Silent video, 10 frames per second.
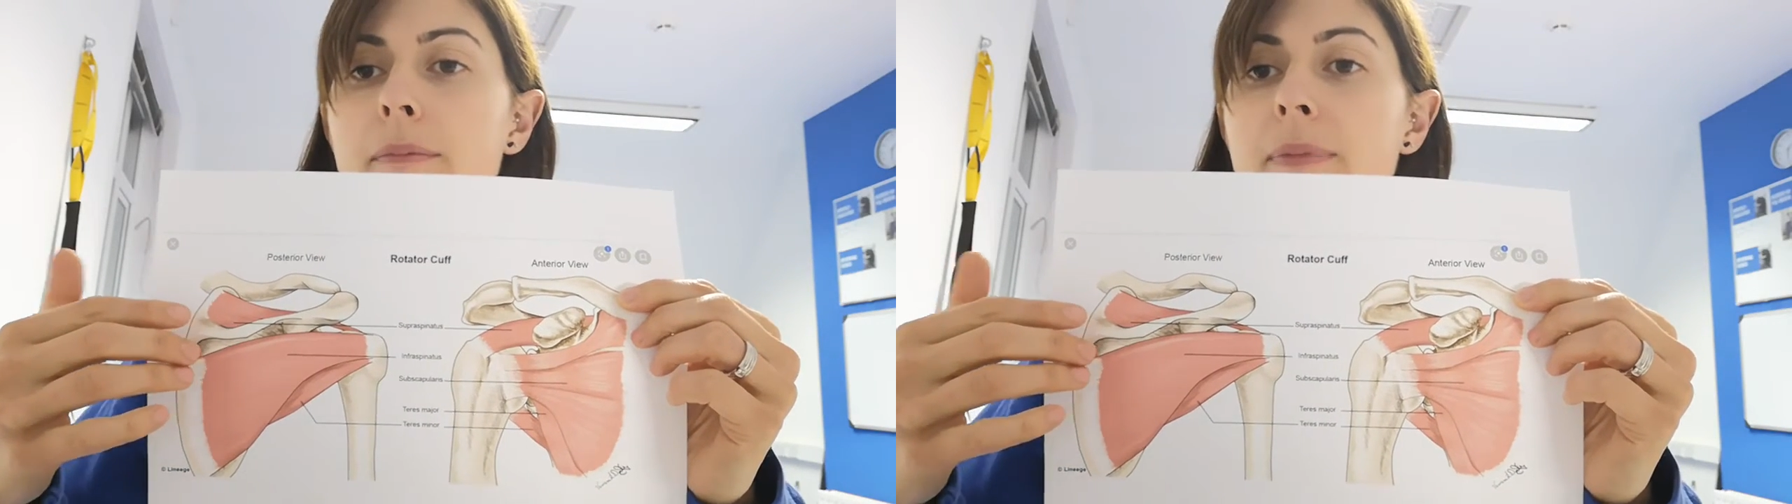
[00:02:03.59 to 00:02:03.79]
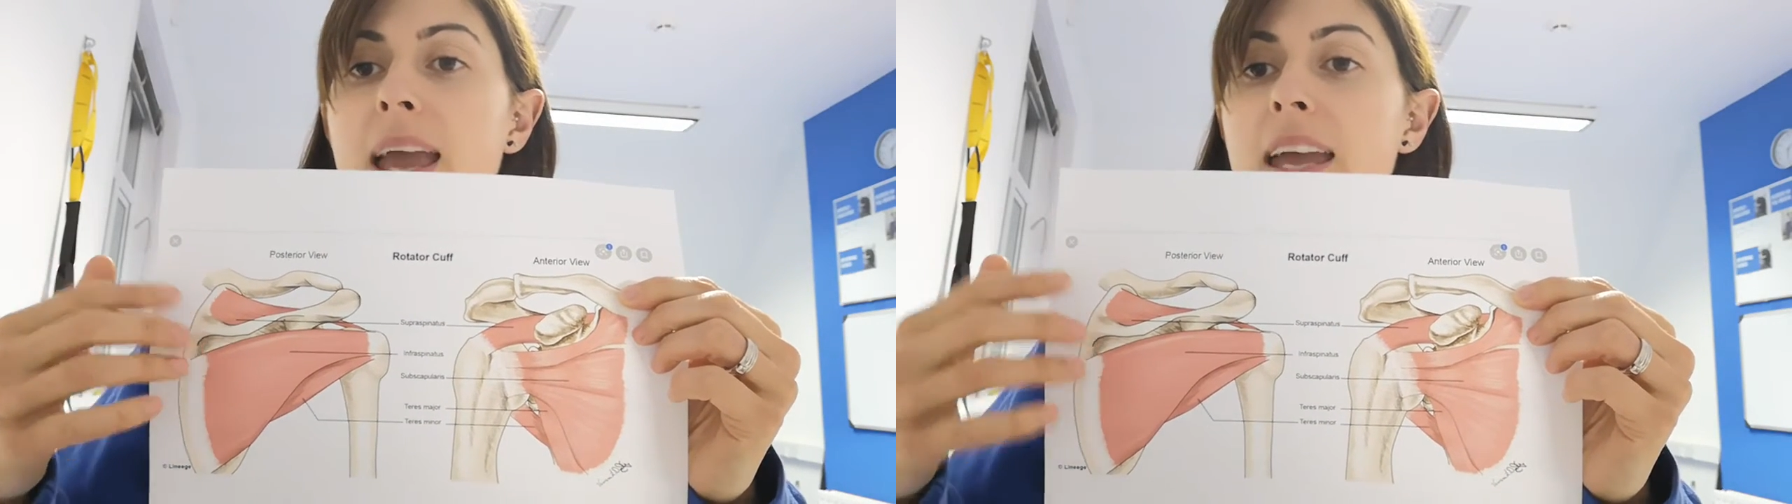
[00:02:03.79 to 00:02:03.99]

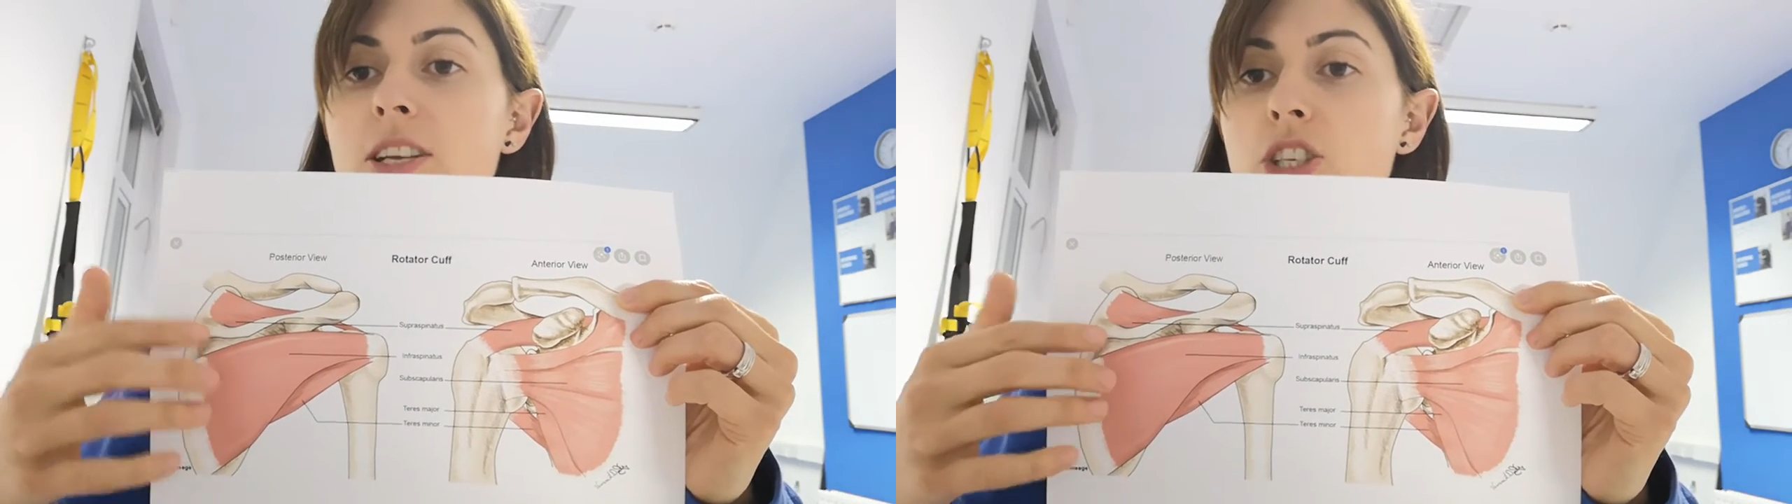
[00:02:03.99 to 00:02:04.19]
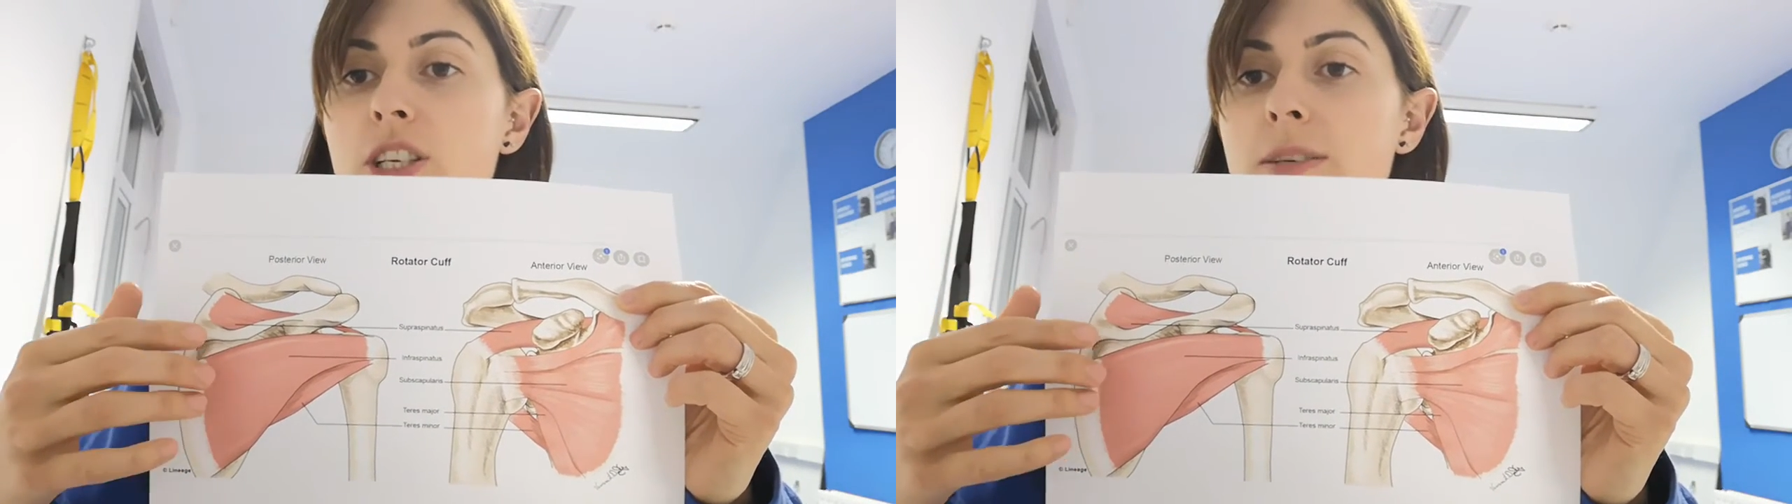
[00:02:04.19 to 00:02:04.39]
get
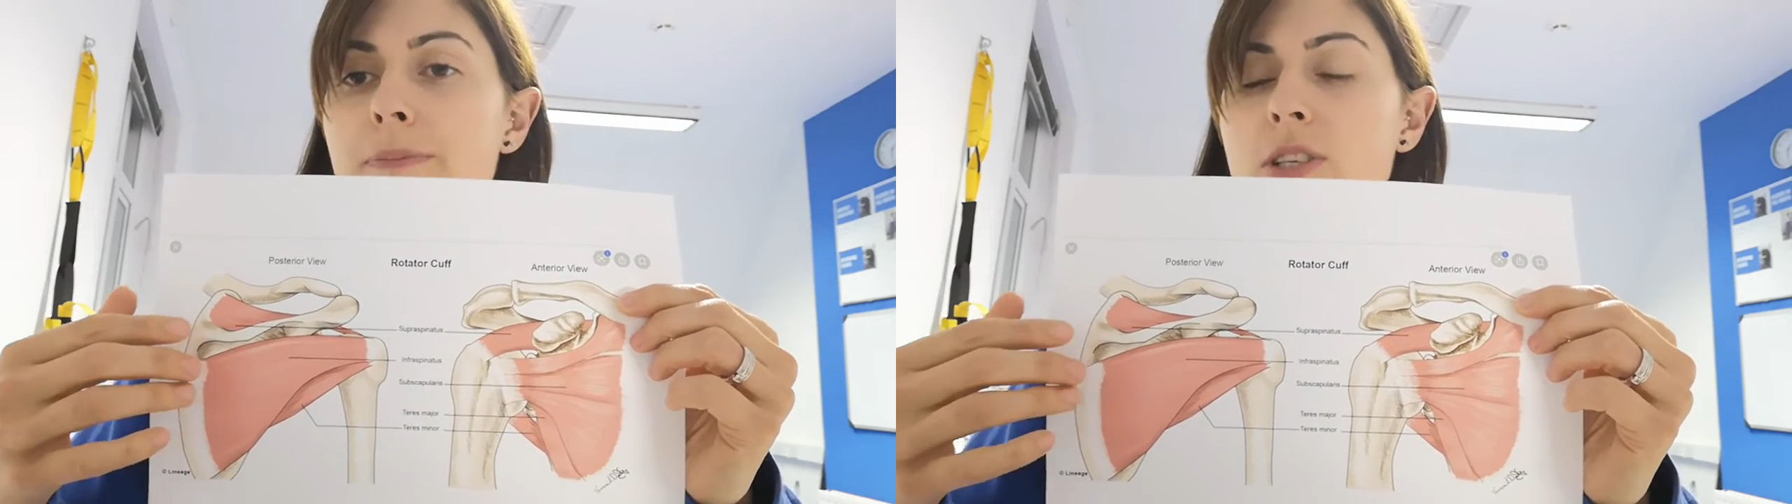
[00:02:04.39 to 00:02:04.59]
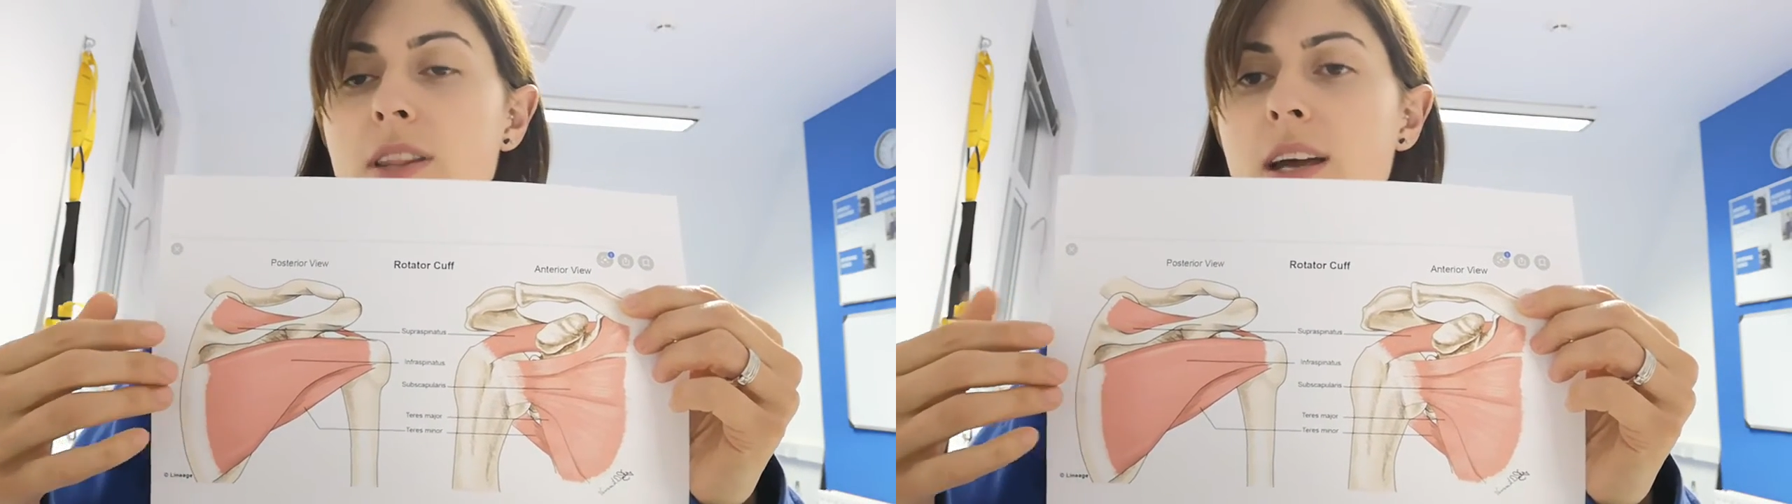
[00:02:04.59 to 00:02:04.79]
injured, so